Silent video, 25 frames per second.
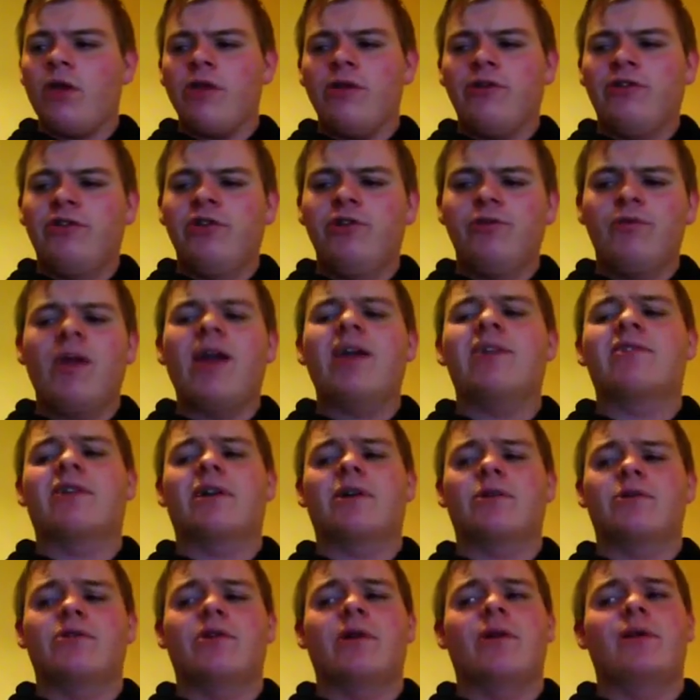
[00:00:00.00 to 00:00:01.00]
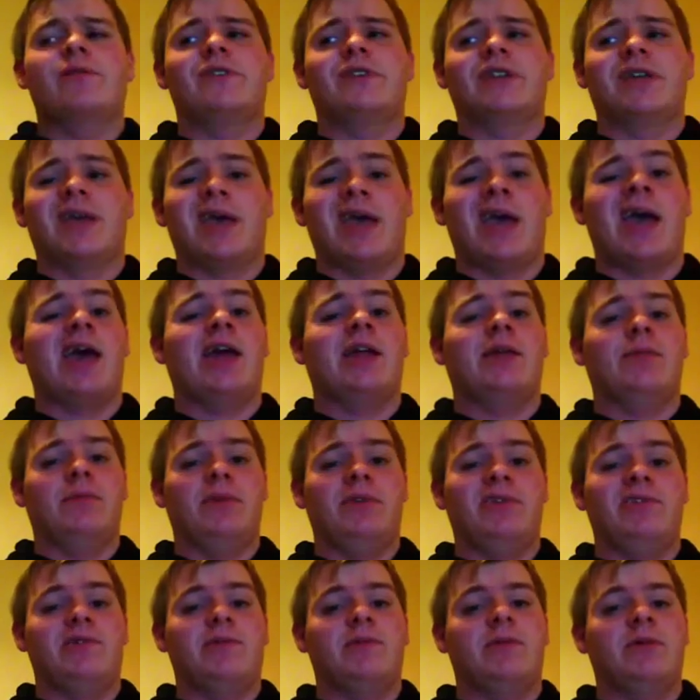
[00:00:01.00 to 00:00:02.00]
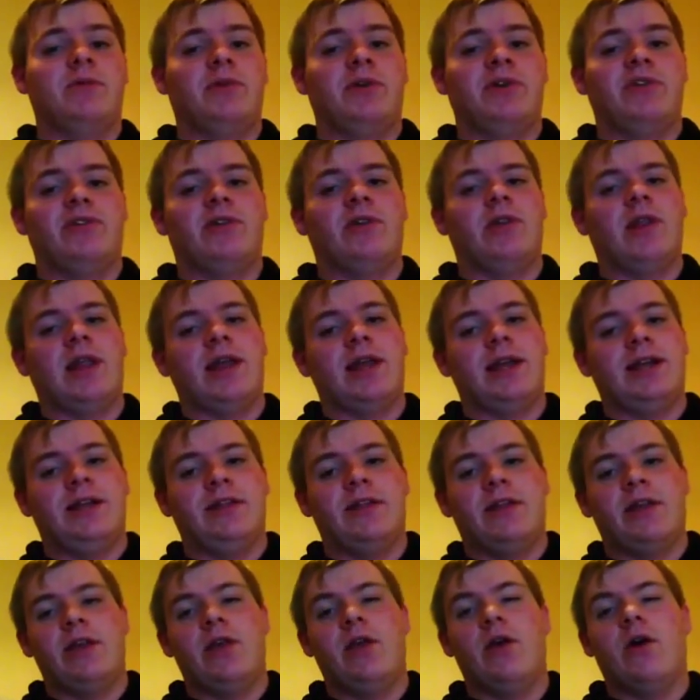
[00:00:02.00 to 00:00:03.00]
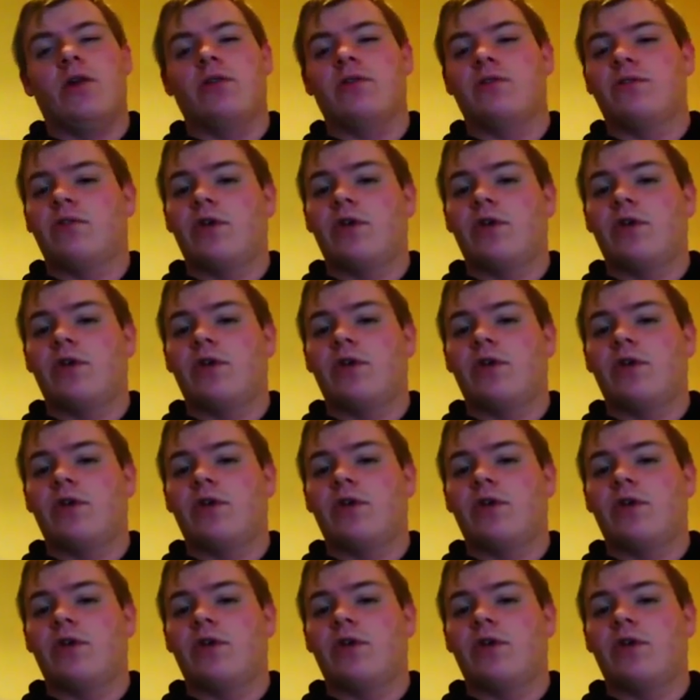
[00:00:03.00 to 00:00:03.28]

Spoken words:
Two rectangles, however, can be similar, but it's unlikely they're not.